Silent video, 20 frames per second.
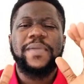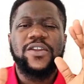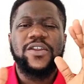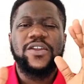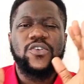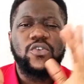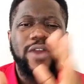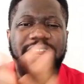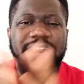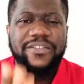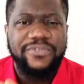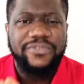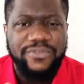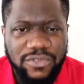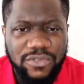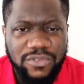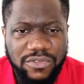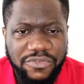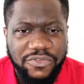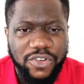Be
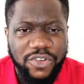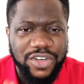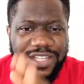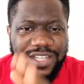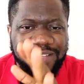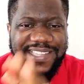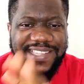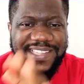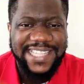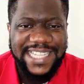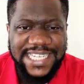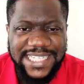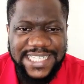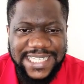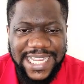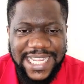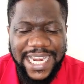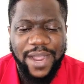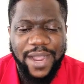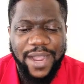grateful for the
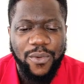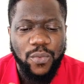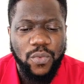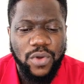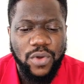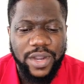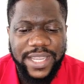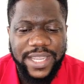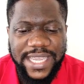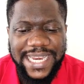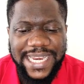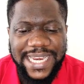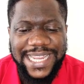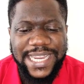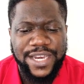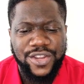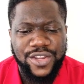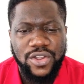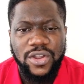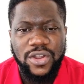things that are
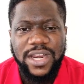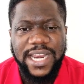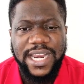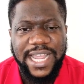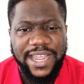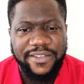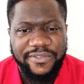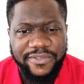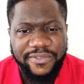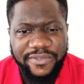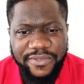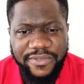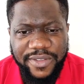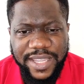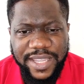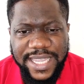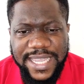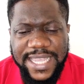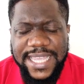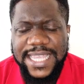working in your life.
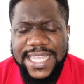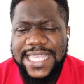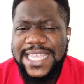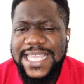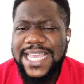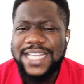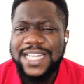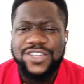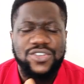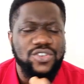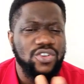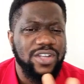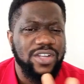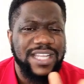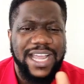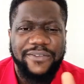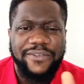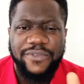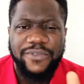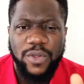Yes, you
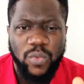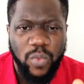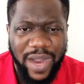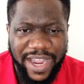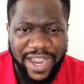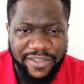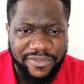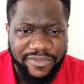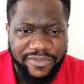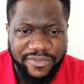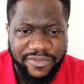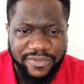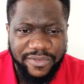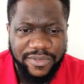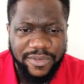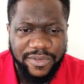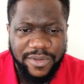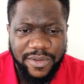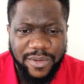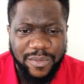don't have a wife,
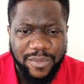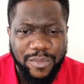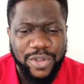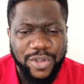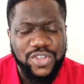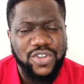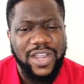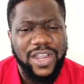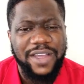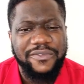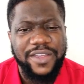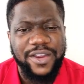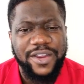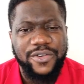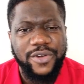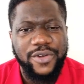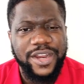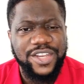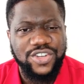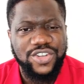but you have
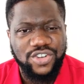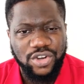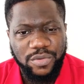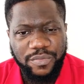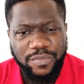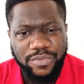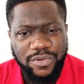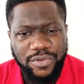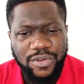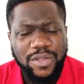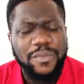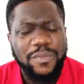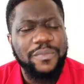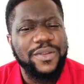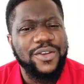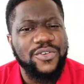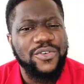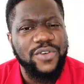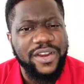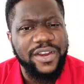a great job.
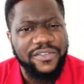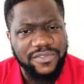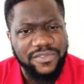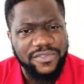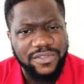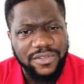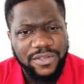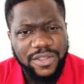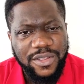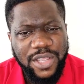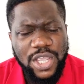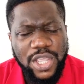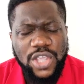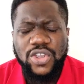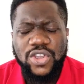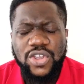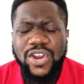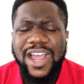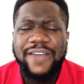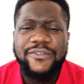Be grateful.
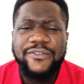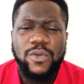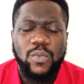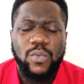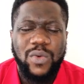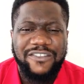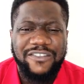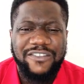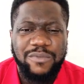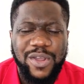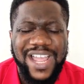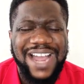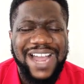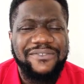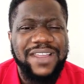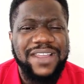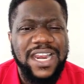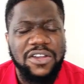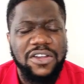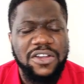You don't have a wife, but you
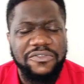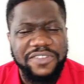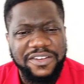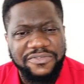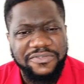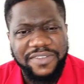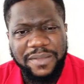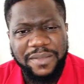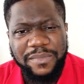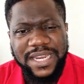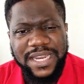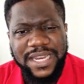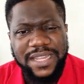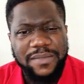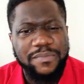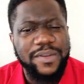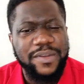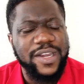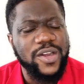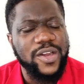have a loving
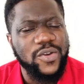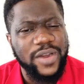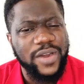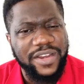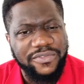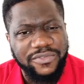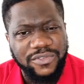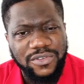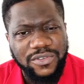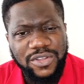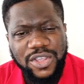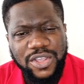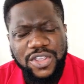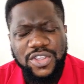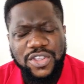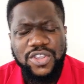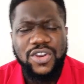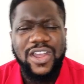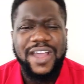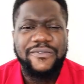family. Be grateful.
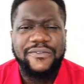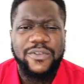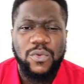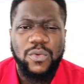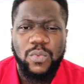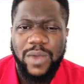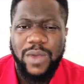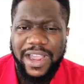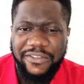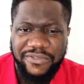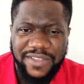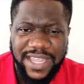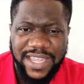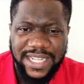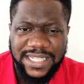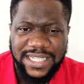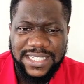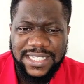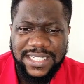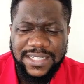You don't have a wife
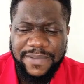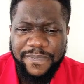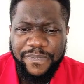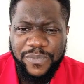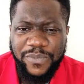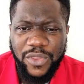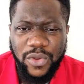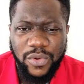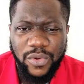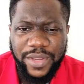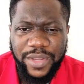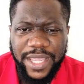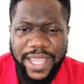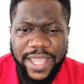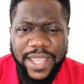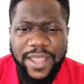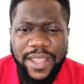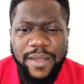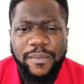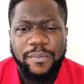yet,
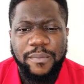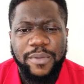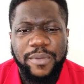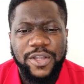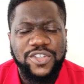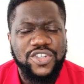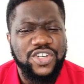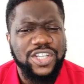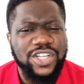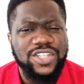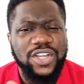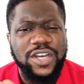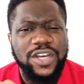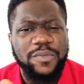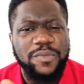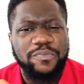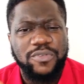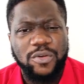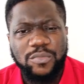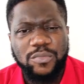okay but you just
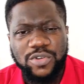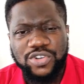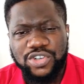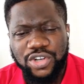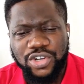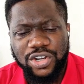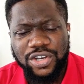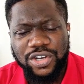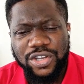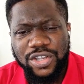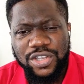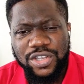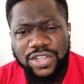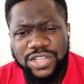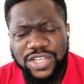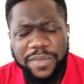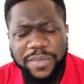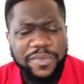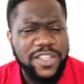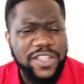got a promotion
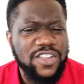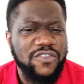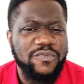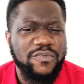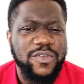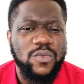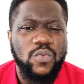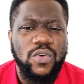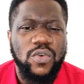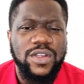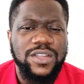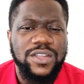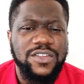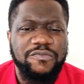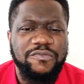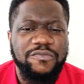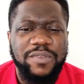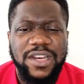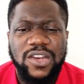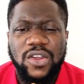something you've been
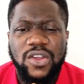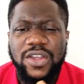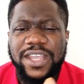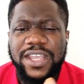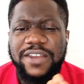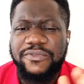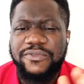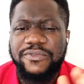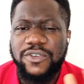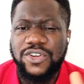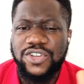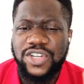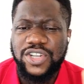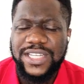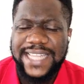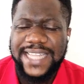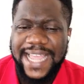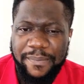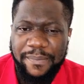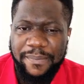you've been longing for
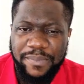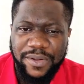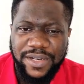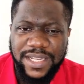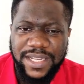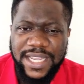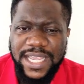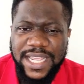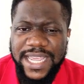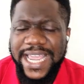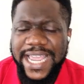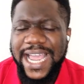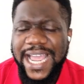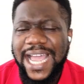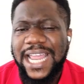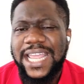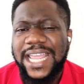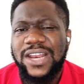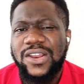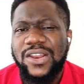just happened a,
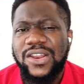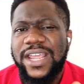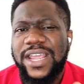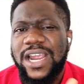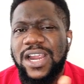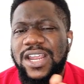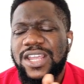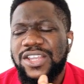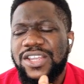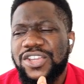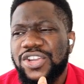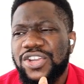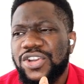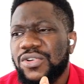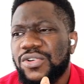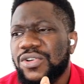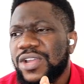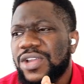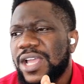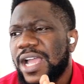a, a, you
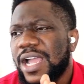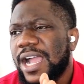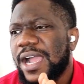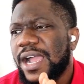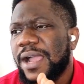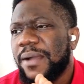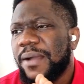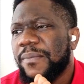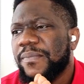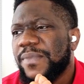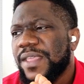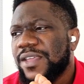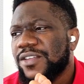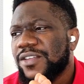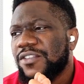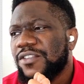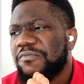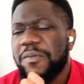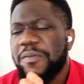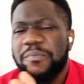know um
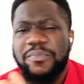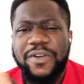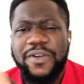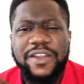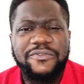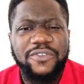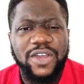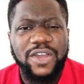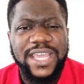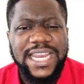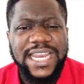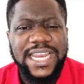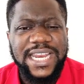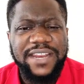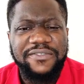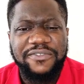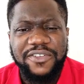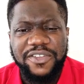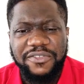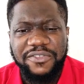you've been praying for
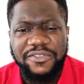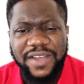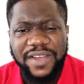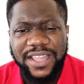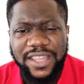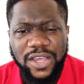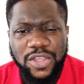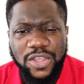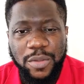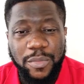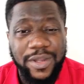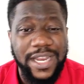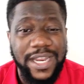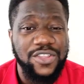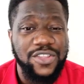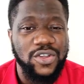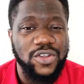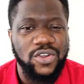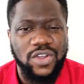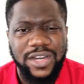healing for your father your
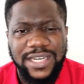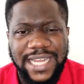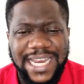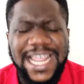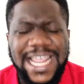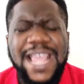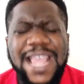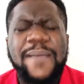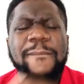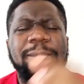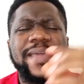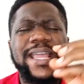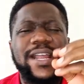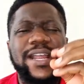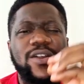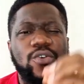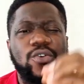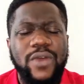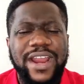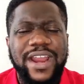mother you got that
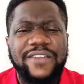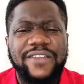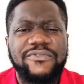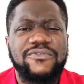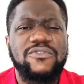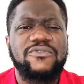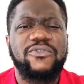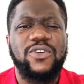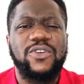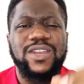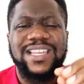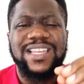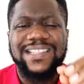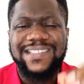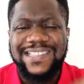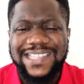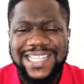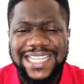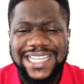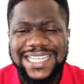be grateful for
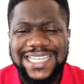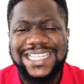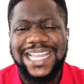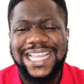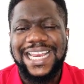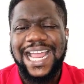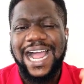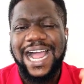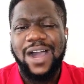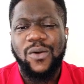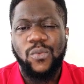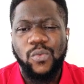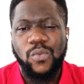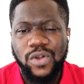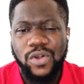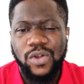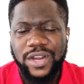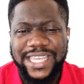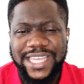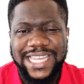the things that are
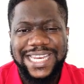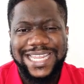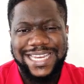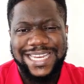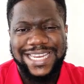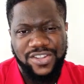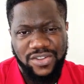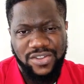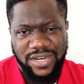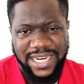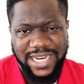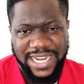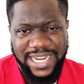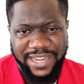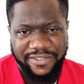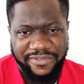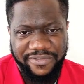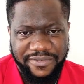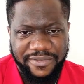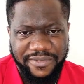working in your
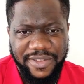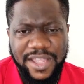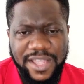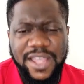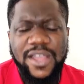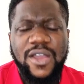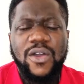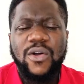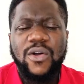life